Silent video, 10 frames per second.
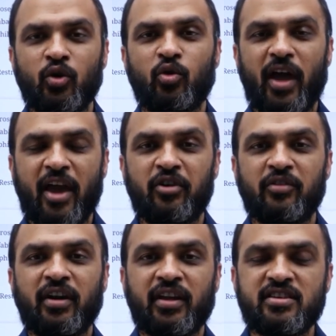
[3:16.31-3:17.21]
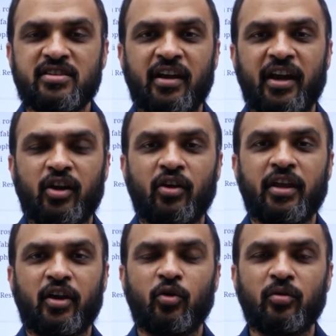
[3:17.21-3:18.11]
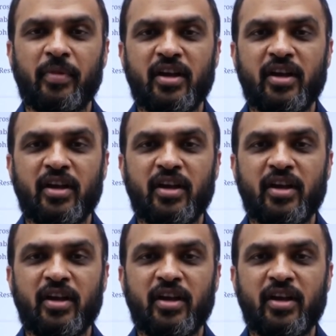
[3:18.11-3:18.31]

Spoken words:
No, everyone can generate on their own